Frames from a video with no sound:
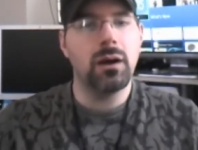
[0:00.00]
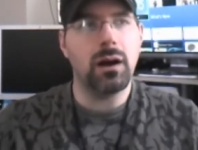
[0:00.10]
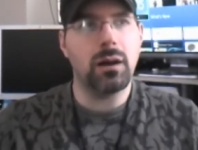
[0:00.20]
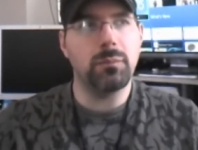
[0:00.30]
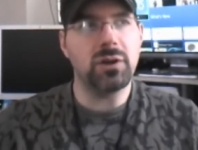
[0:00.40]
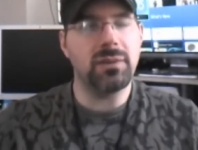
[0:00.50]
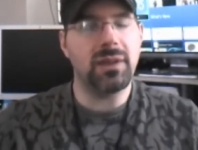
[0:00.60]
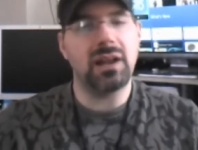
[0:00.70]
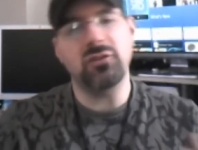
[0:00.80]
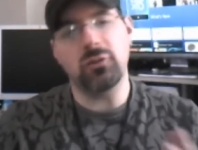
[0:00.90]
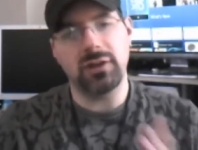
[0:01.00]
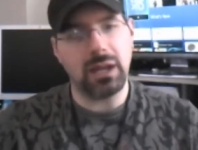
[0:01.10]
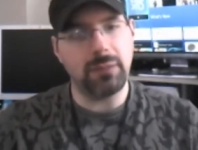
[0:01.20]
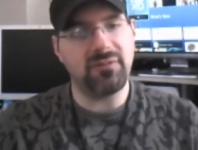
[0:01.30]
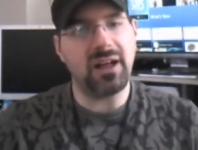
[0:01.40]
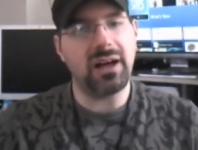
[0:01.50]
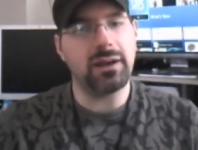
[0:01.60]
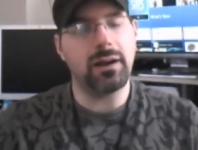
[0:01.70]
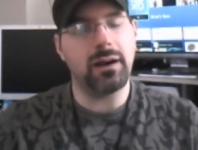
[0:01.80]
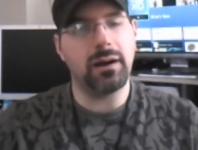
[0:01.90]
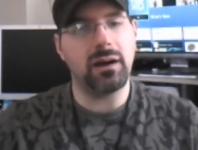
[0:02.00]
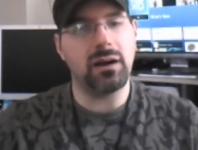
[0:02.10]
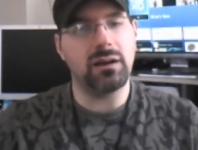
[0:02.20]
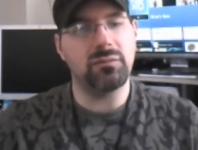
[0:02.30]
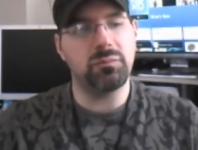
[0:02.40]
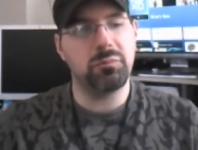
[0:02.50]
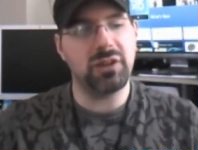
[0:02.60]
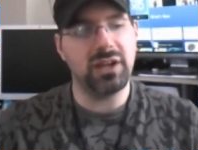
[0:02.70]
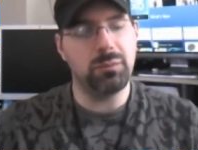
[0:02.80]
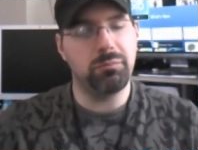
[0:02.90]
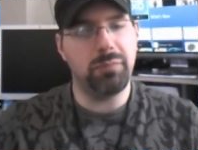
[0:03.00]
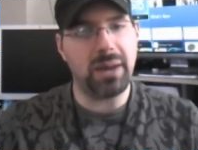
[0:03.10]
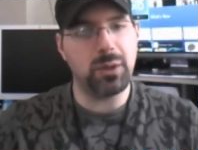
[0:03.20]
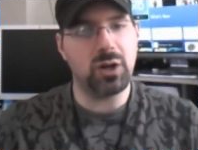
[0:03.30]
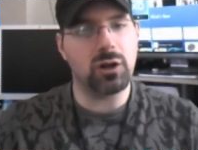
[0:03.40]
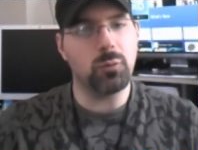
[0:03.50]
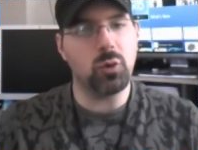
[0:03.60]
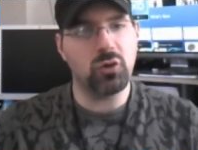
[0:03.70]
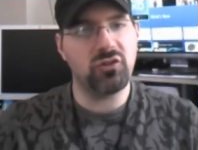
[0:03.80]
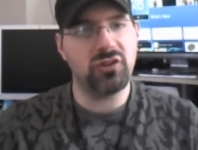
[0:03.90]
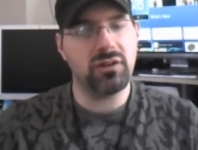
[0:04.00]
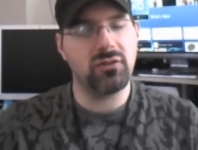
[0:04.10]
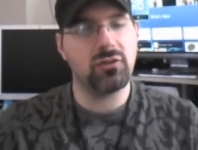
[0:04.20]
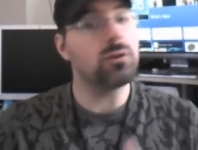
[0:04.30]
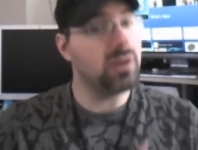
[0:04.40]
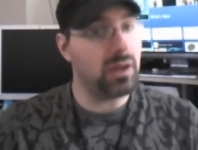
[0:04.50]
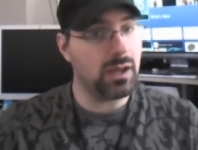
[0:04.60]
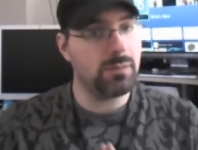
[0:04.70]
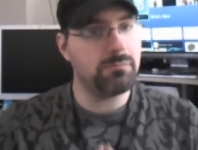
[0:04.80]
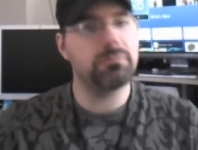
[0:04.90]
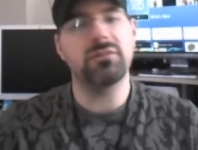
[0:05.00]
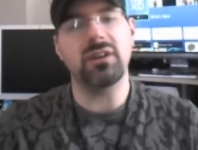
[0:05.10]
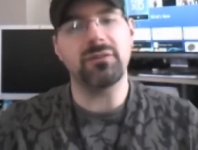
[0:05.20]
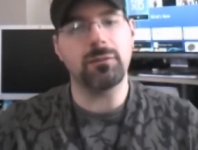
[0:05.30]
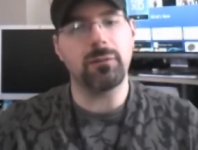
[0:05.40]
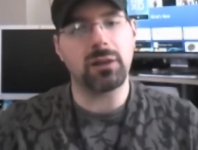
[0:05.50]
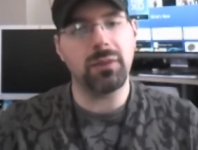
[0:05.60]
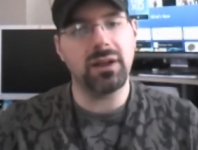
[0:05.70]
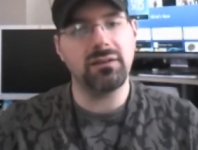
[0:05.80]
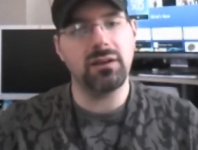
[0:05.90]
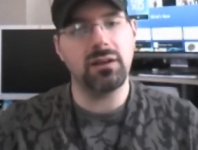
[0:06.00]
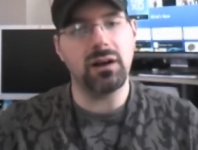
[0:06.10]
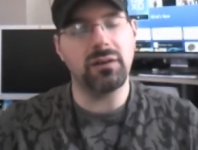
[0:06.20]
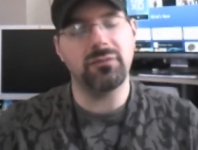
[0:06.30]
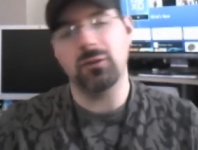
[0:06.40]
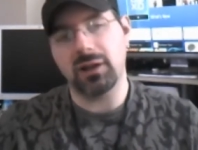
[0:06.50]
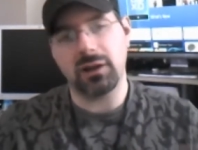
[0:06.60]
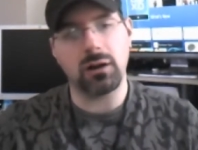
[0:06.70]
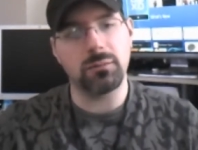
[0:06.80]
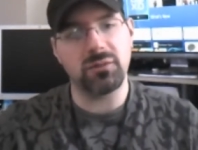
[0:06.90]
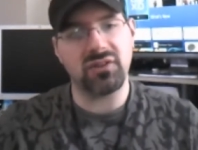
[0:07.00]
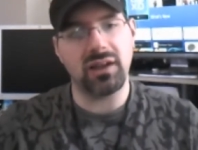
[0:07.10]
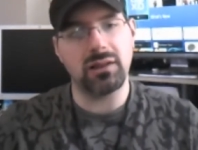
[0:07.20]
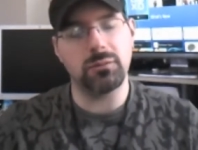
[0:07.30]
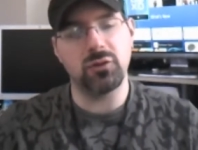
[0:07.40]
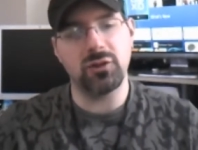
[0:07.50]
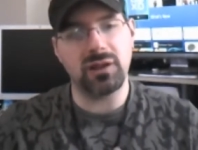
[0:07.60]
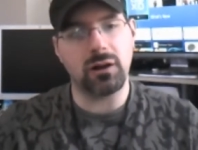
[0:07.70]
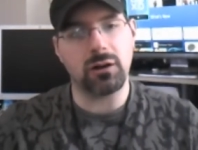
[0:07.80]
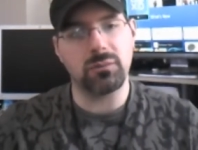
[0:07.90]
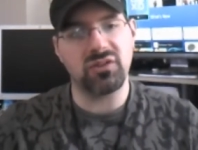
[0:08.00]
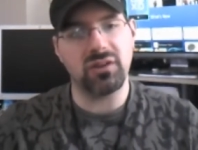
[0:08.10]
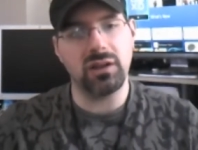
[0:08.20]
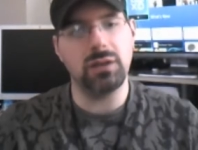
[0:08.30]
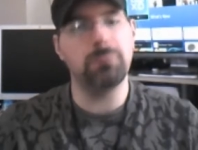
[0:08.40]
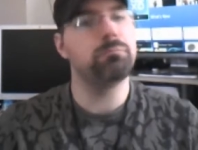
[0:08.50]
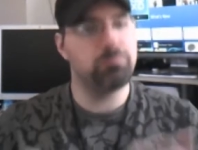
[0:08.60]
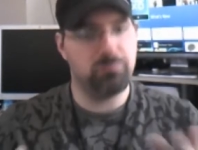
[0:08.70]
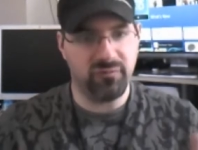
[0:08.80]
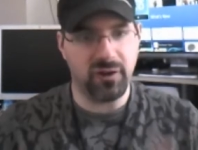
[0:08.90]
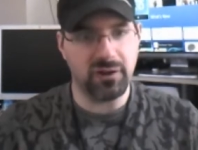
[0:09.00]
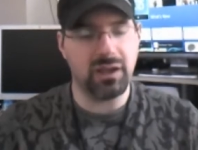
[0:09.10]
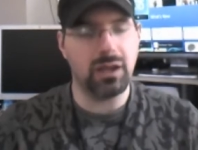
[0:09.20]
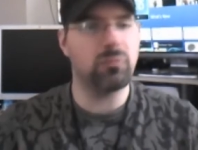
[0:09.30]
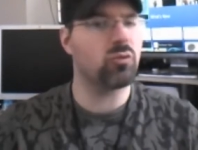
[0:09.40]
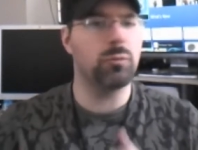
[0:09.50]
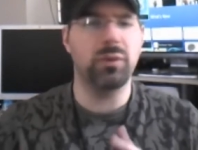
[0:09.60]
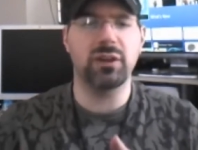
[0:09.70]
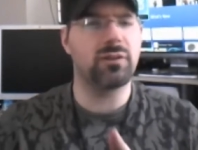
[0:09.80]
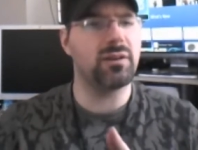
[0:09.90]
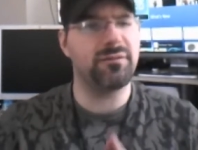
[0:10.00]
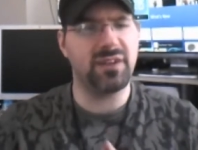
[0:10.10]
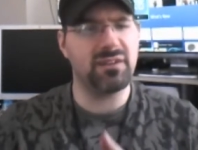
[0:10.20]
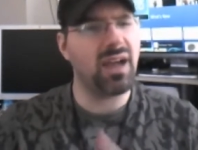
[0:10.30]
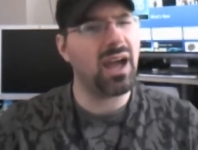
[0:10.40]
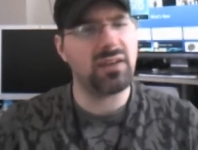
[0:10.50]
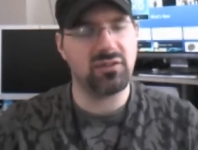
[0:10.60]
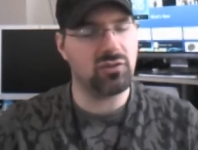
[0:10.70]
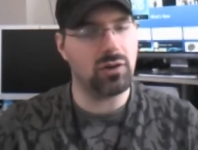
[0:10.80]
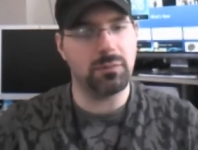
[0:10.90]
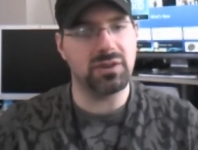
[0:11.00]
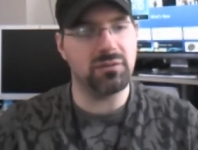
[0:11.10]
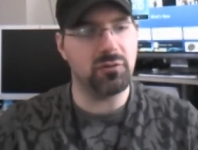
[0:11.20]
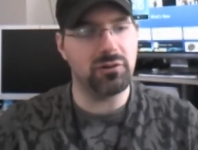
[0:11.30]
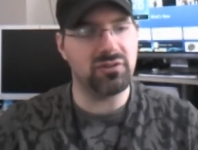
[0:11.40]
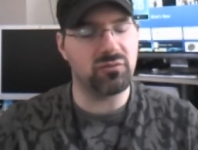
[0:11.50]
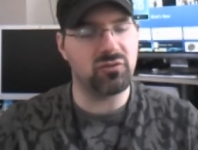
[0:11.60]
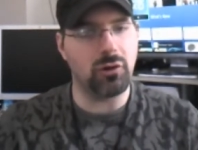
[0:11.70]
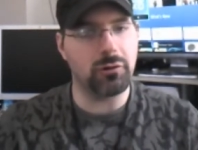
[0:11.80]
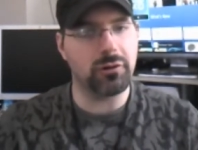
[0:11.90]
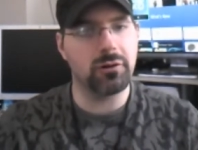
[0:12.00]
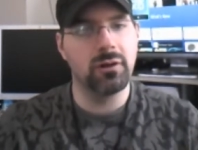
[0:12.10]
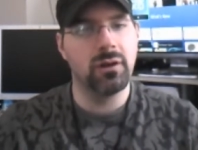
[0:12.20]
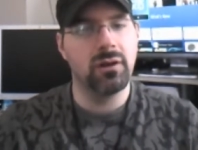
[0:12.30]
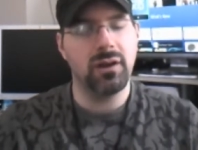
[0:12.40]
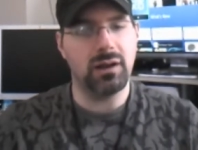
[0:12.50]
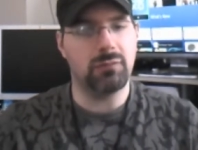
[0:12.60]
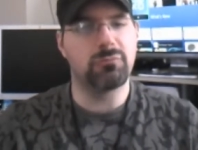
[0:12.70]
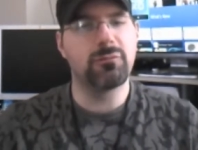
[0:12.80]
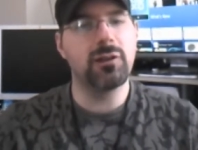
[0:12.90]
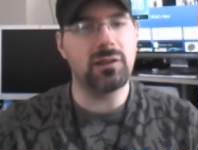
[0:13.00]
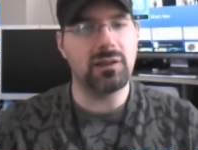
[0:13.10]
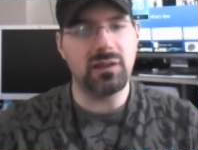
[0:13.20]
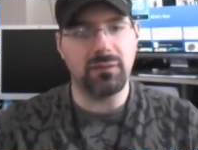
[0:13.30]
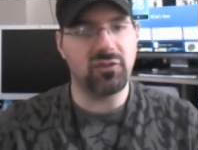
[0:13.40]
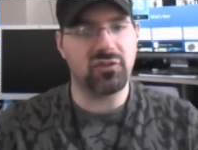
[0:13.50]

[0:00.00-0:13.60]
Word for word: Uh, beyond that, I joined GameFly. uh, played Batman Arkham Origins. Good game. Definitely recommend it. Uh, if you like Arkham Asylum or you like Arkham City, fun game. Troy Baker did a fantastic job with the voice of Joker. And I really love